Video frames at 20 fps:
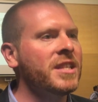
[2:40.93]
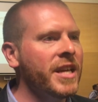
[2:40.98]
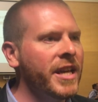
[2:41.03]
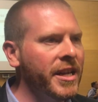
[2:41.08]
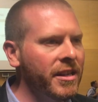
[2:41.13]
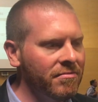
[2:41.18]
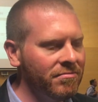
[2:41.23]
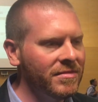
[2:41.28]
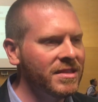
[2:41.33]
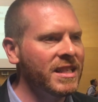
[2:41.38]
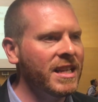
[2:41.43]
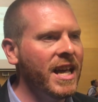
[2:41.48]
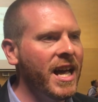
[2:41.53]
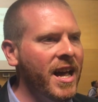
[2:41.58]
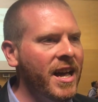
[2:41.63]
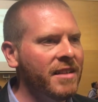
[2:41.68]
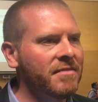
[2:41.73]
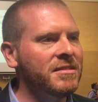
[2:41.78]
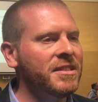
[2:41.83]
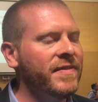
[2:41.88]
the de
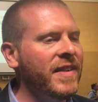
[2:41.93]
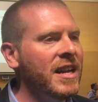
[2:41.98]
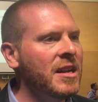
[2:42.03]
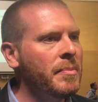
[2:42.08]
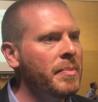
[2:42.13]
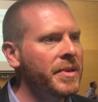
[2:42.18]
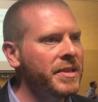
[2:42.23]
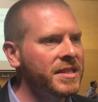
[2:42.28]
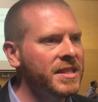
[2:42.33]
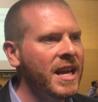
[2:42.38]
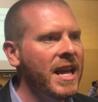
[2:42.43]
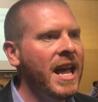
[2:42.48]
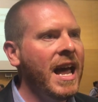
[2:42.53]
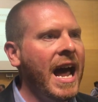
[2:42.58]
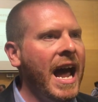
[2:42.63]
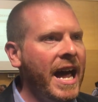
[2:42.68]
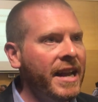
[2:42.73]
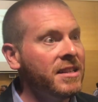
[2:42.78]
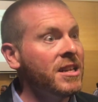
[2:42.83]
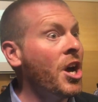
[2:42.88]
uh, developers
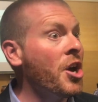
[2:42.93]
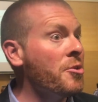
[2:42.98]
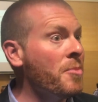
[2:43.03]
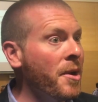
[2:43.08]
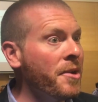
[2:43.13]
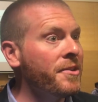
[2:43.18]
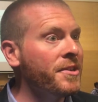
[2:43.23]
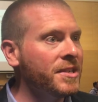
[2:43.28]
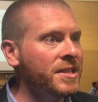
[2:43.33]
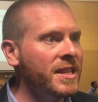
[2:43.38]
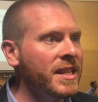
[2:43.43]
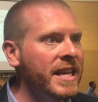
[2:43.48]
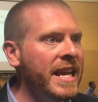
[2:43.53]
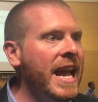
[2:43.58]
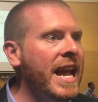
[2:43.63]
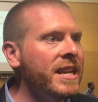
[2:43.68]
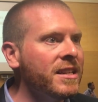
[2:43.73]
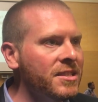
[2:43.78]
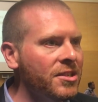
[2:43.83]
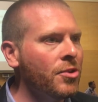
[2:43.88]
and homeowners at
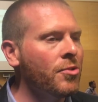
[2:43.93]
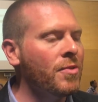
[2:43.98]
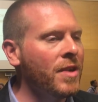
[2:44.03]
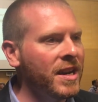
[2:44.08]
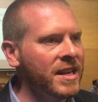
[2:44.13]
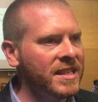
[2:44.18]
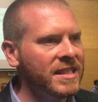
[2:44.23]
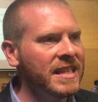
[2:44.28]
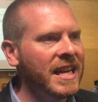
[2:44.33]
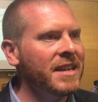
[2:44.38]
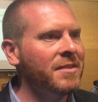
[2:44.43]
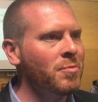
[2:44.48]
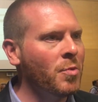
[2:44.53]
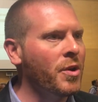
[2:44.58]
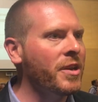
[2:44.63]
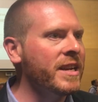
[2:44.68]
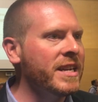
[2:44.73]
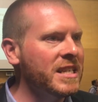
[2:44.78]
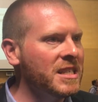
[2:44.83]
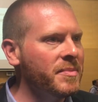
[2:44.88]
the end all understand
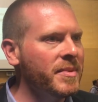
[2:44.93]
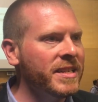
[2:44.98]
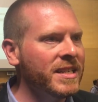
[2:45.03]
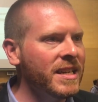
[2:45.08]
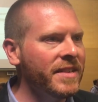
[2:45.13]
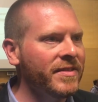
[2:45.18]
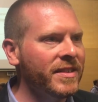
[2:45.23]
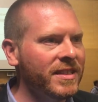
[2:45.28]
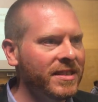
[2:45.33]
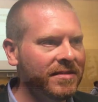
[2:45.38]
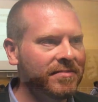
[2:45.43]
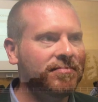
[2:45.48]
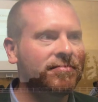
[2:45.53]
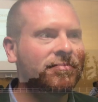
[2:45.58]
what needs to be delivered.